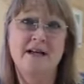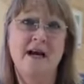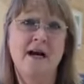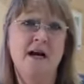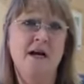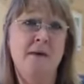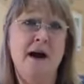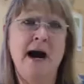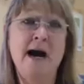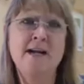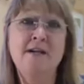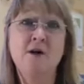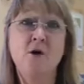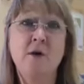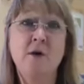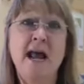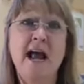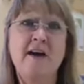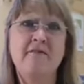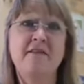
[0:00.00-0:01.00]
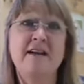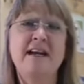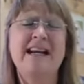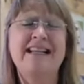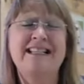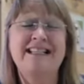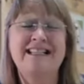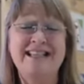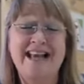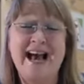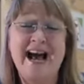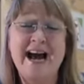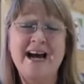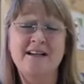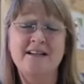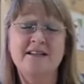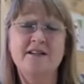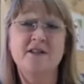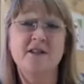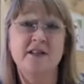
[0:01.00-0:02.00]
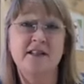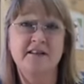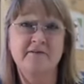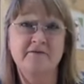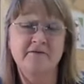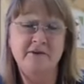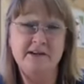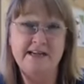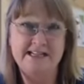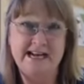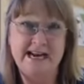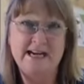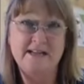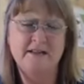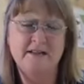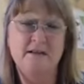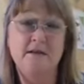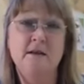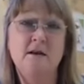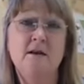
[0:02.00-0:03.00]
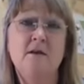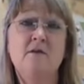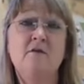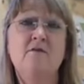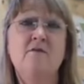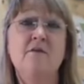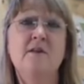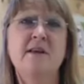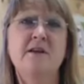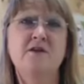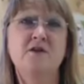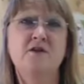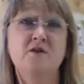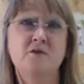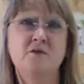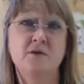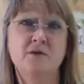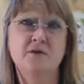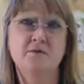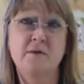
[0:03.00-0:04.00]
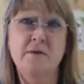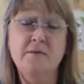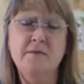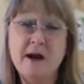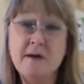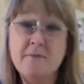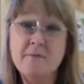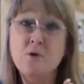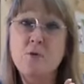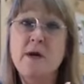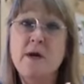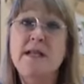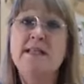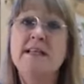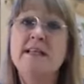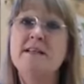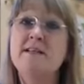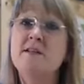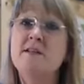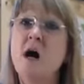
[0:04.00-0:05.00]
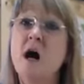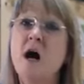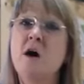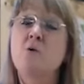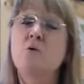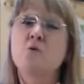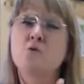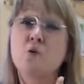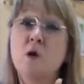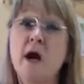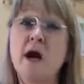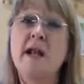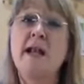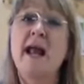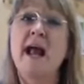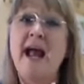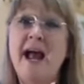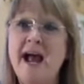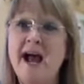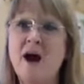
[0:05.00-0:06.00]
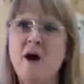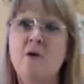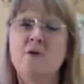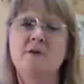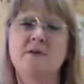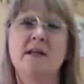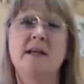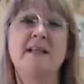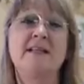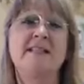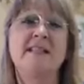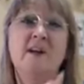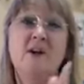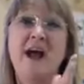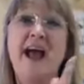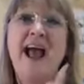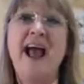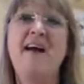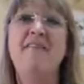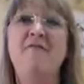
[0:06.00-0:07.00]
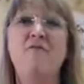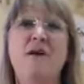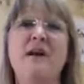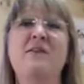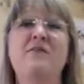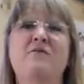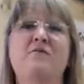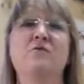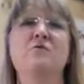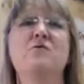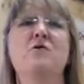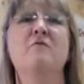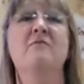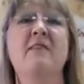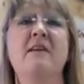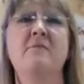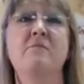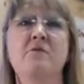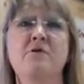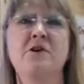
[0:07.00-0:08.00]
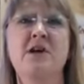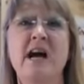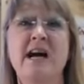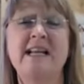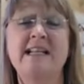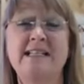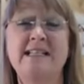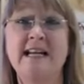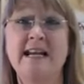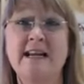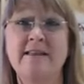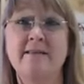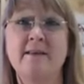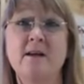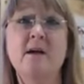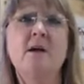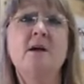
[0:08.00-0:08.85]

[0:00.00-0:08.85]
I don't have an exact delivery date for these tools. Remember, we did not run out until halfway through November 19th.